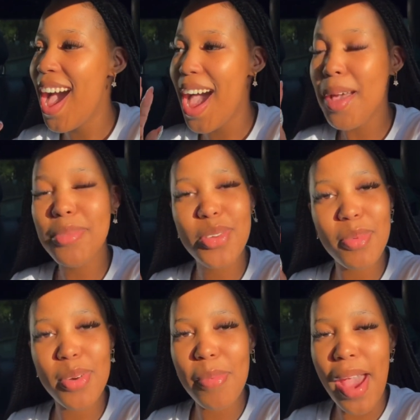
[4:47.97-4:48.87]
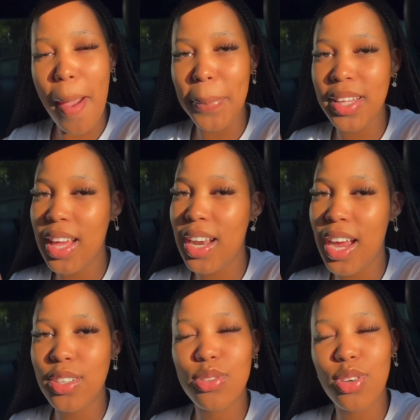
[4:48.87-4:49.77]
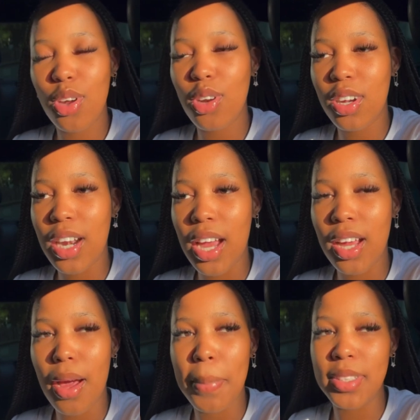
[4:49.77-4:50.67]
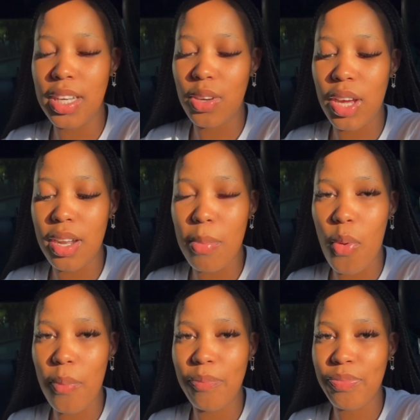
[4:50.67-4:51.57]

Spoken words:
I'm super duper happy that I do not look like a potato anymore.